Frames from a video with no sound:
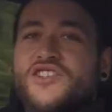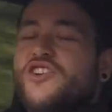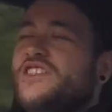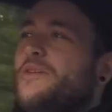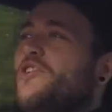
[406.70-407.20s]
So
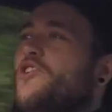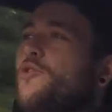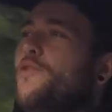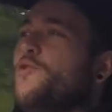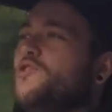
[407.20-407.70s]
guys, let me know
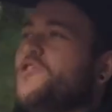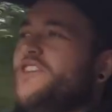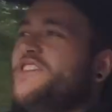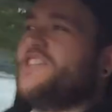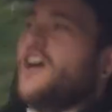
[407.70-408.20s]
your thoughts on
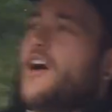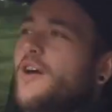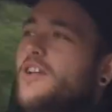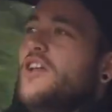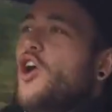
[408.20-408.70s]
this car.
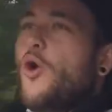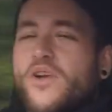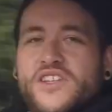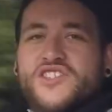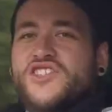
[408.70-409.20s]
I
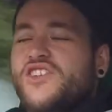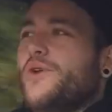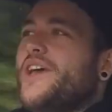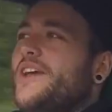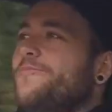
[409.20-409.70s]
wanted to do
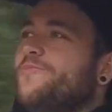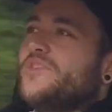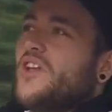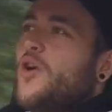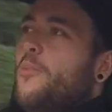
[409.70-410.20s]
it
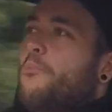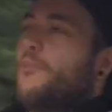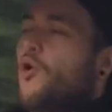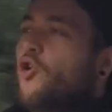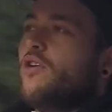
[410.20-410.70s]

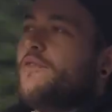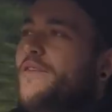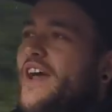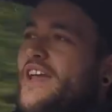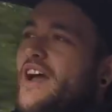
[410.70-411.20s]
more of
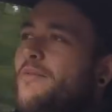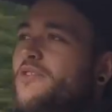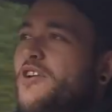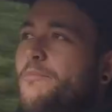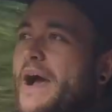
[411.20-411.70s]
a
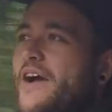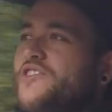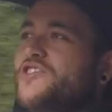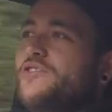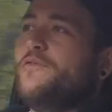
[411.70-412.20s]

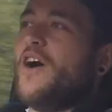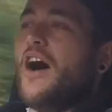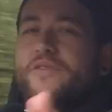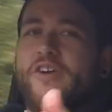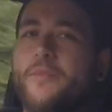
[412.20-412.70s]
comparison for
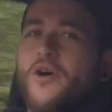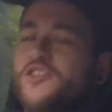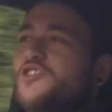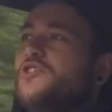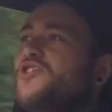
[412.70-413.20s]
other
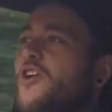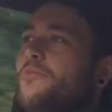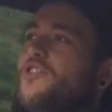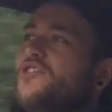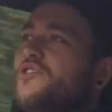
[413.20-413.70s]
MR2s that I'm
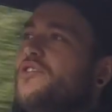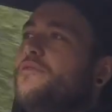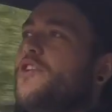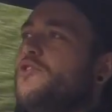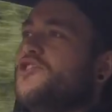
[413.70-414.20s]
going to do in the
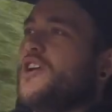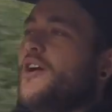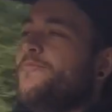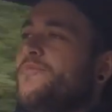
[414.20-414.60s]
future.